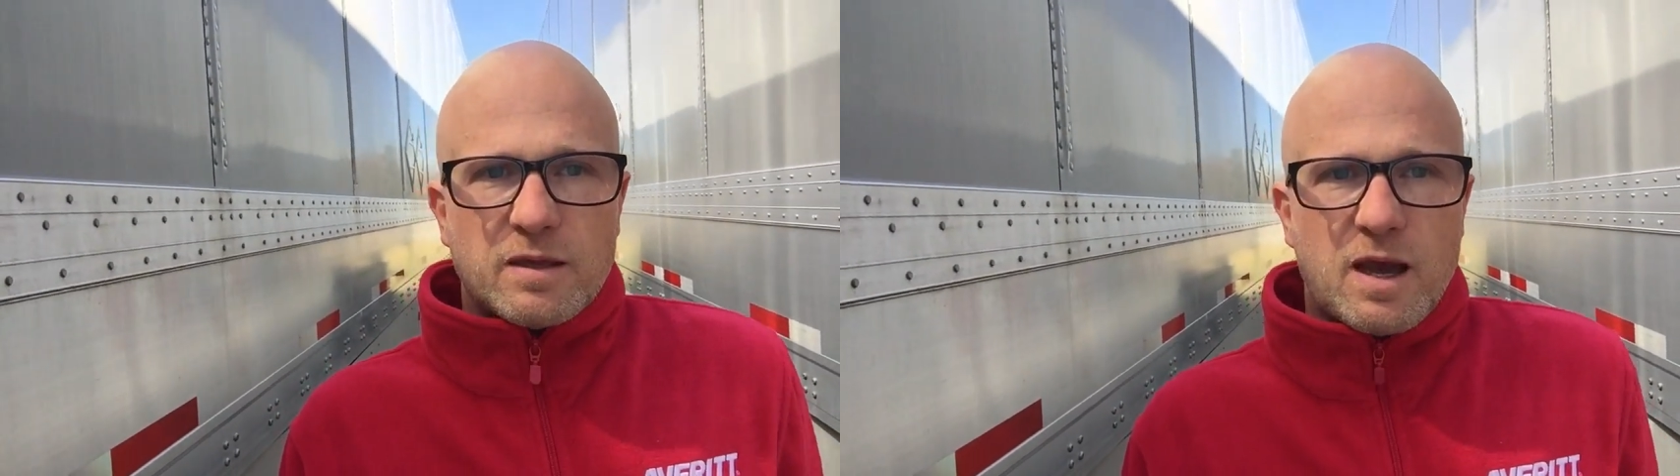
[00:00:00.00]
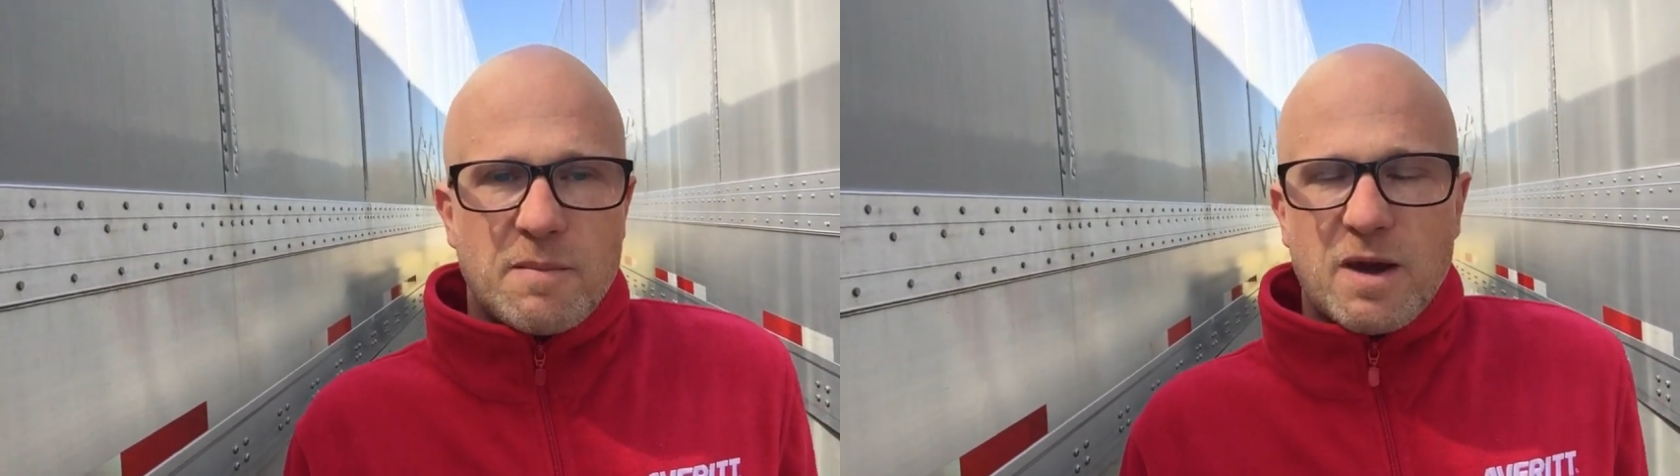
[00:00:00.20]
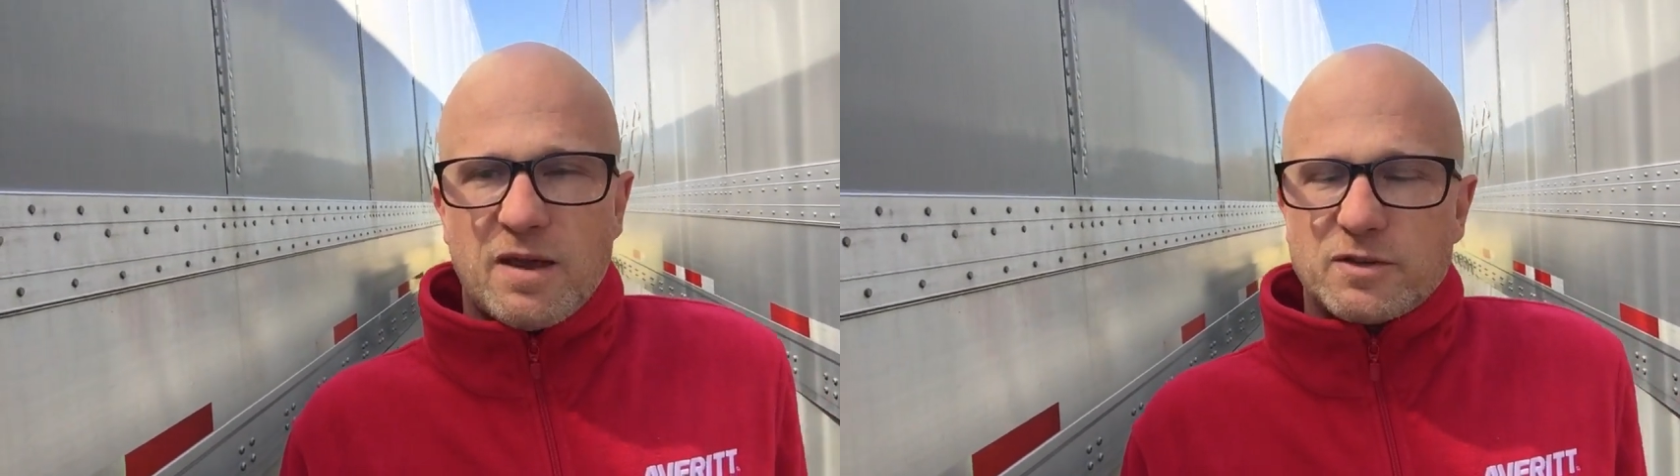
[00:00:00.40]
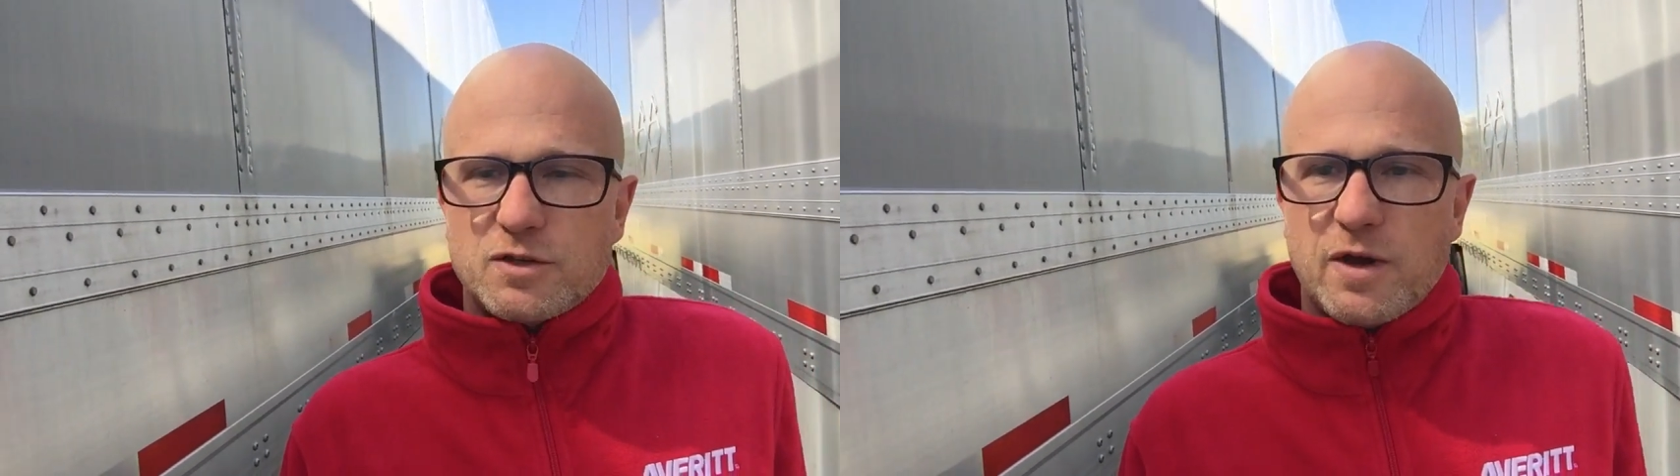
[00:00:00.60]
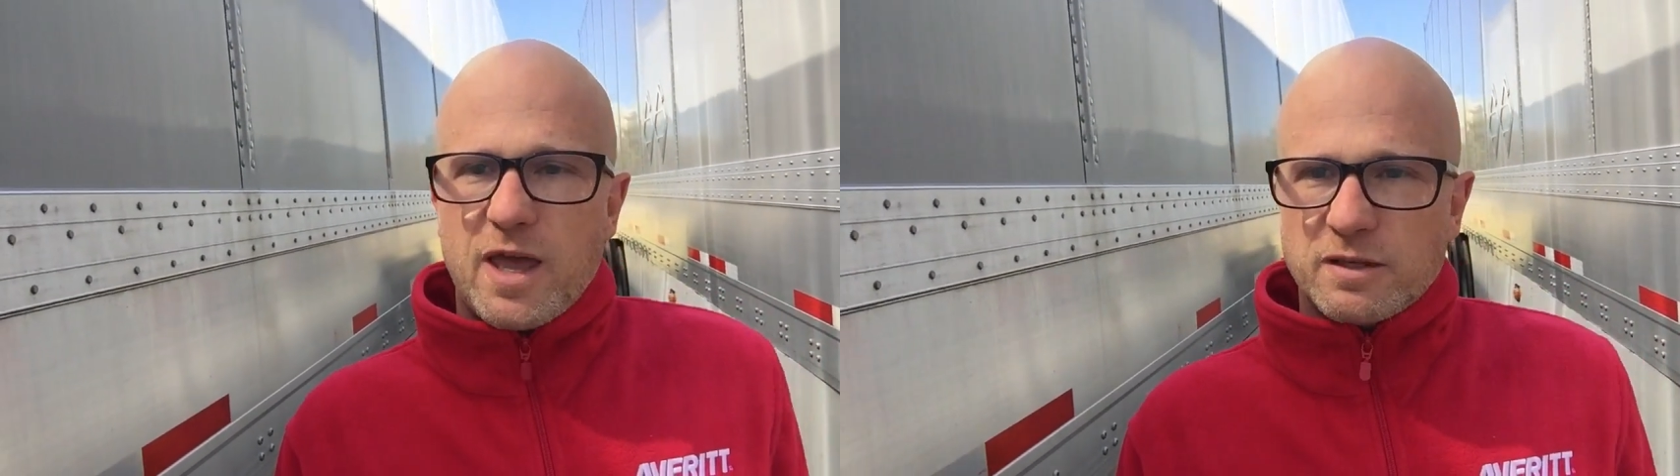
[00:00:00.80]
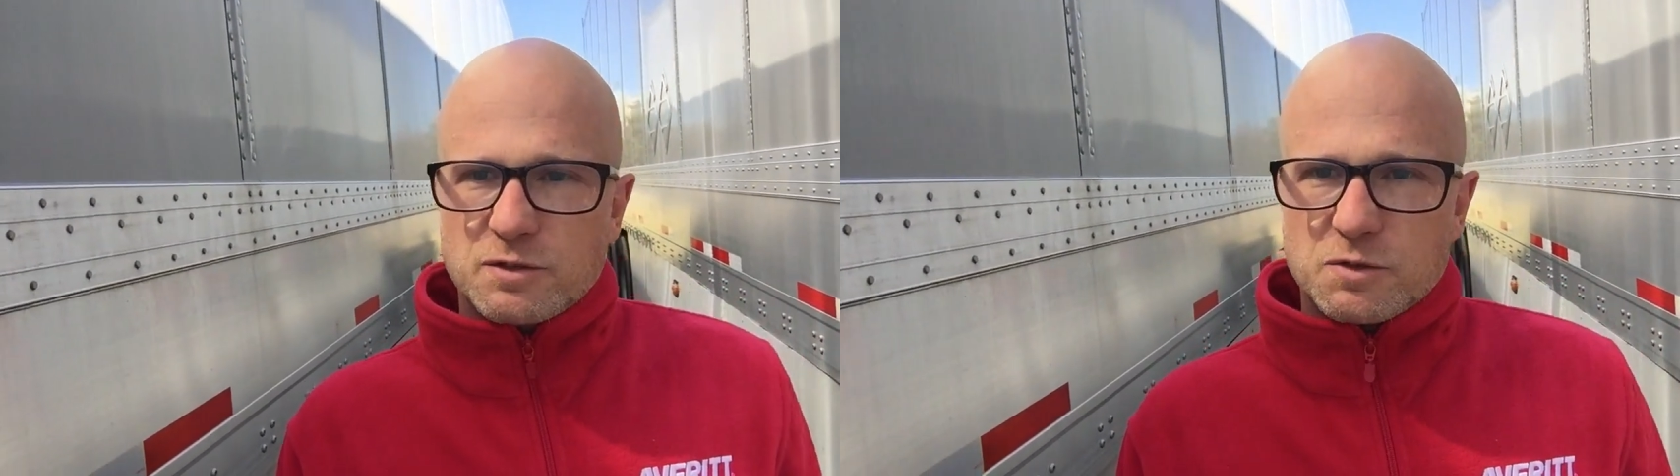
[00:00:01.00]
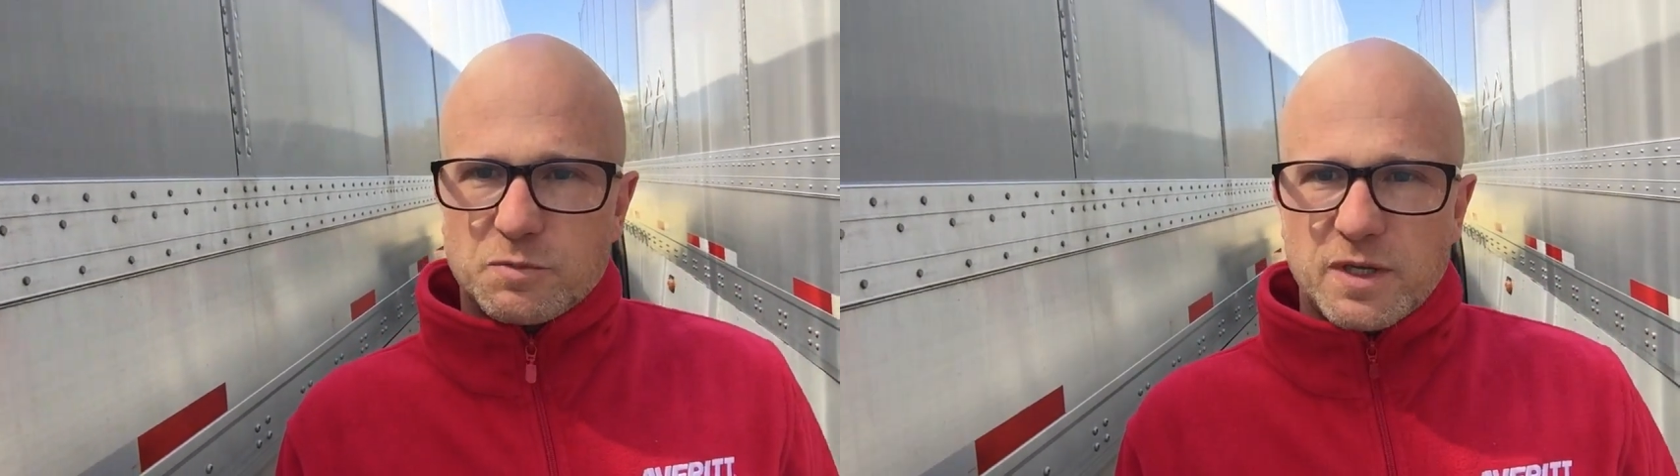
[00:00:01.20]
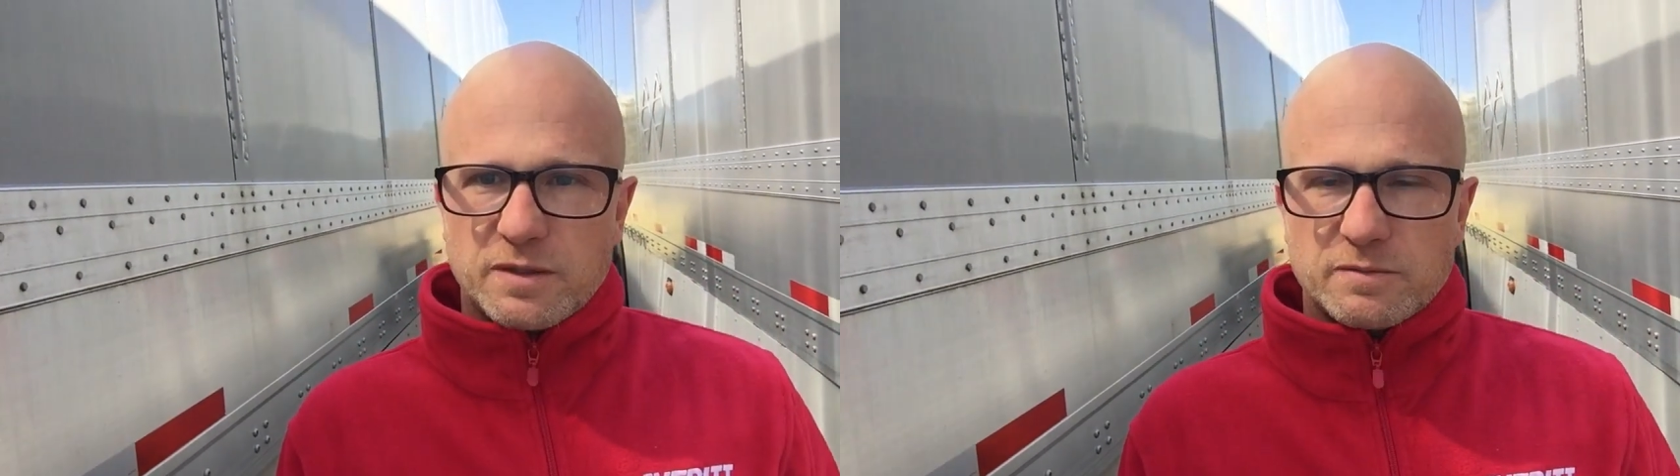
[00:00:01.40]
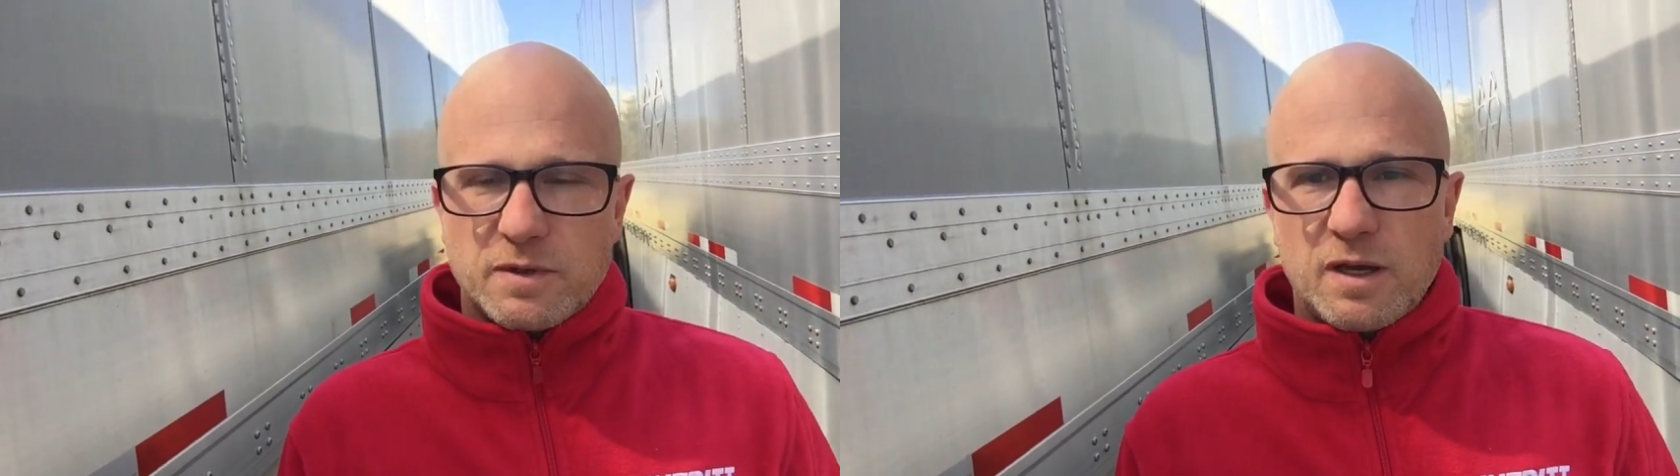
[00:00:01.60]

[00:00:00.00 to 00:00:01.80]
I might have to do an 8 and 2 split,